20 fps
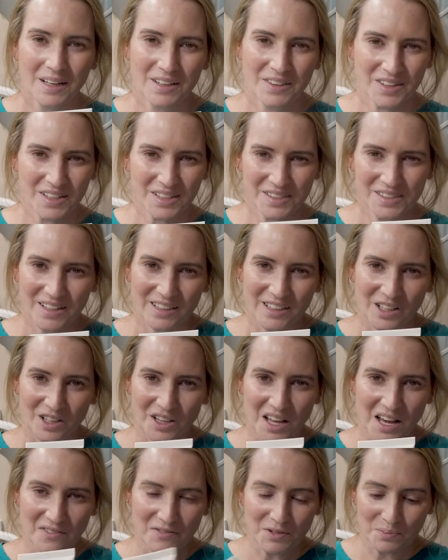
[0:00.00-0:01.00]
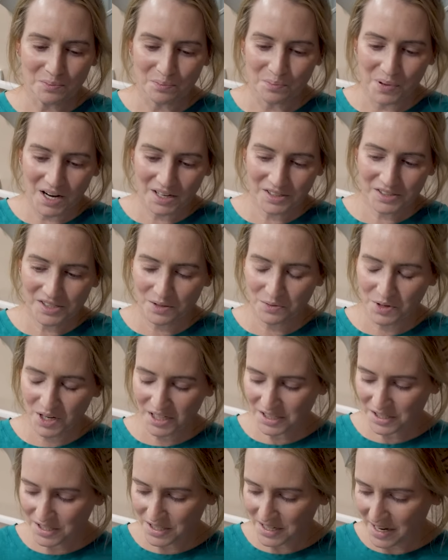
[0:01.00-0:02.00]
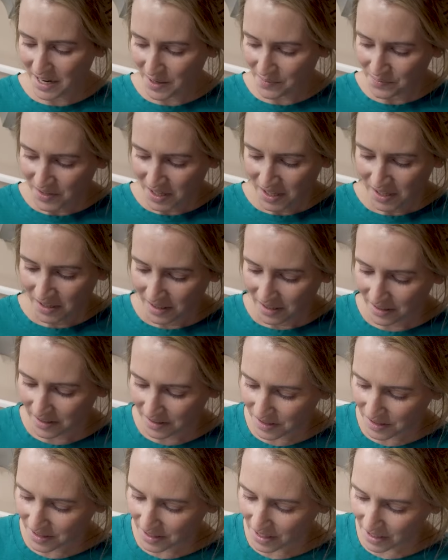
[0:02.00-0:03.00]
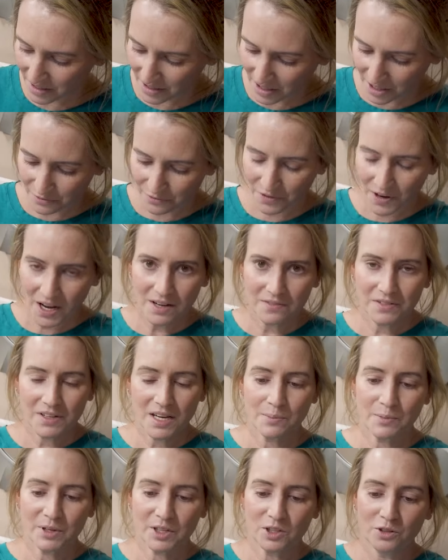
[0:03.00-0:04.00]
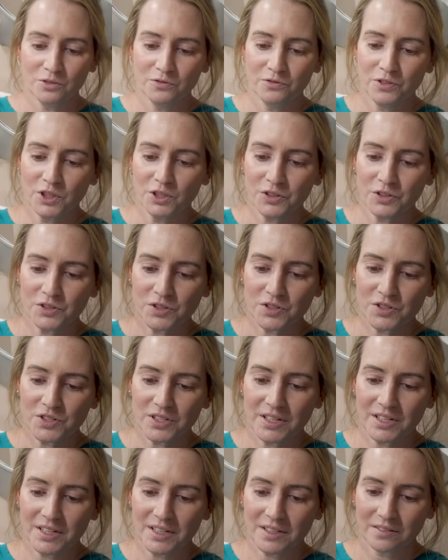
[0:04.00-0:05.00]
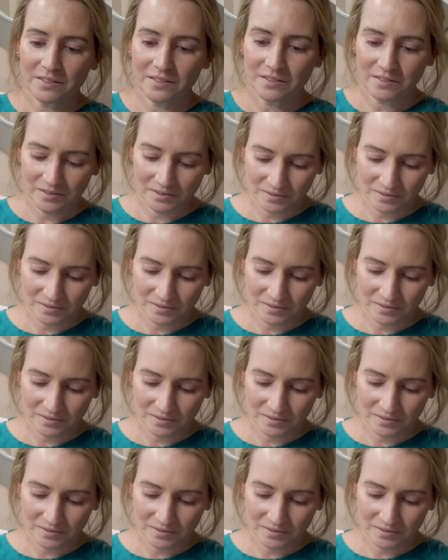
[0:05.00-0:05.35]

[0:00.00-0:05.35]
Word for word: I think it's like 11 bucks, I want to say. And it's got uh, five chemical filters in it.